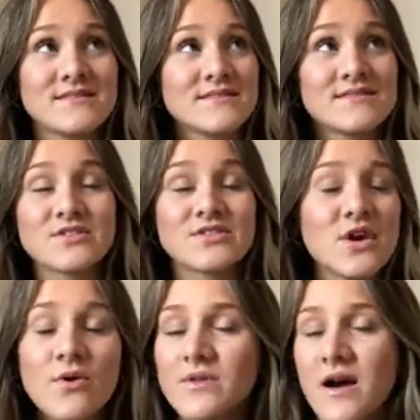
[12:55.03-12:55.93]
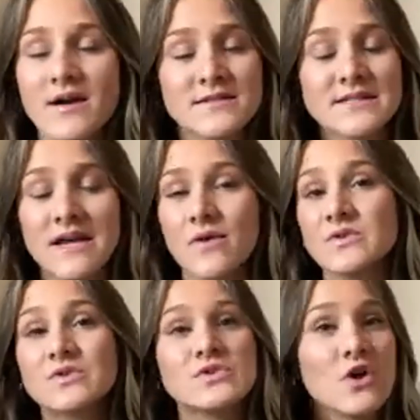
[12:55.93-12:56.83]
so lost. I
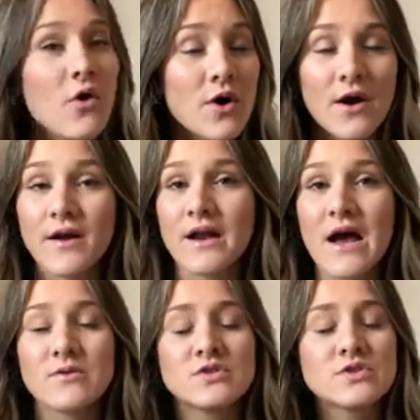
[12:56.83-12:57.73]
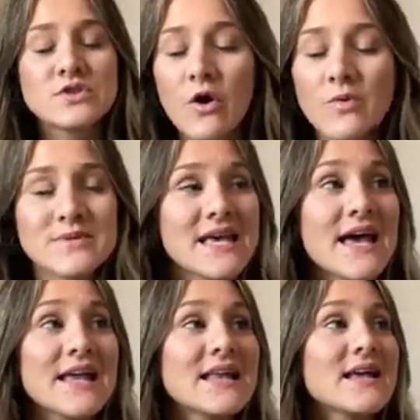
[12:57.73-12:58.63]
was so hurt. I was so
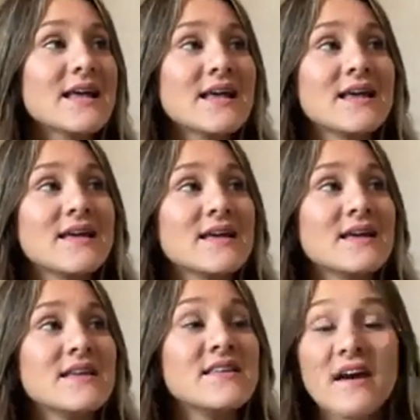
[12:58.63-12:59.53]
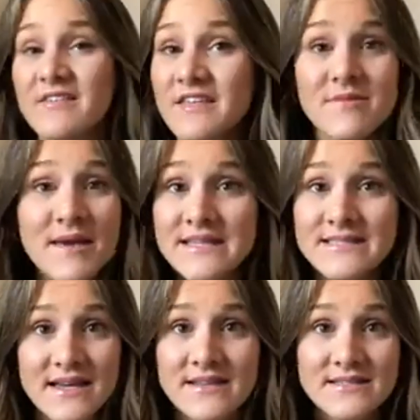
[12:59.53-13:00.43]
upset. Nothing made
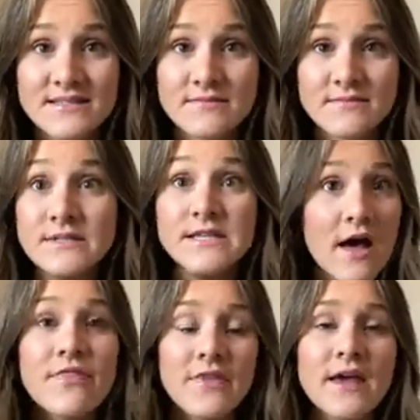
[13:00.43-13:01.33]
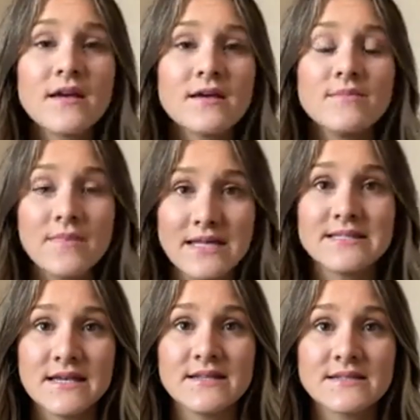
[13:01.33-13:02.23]
sense. Nothing made
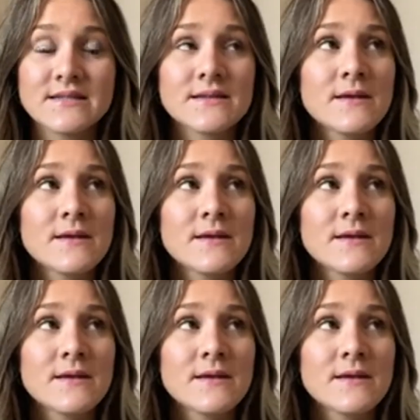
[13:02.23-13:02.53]
sense.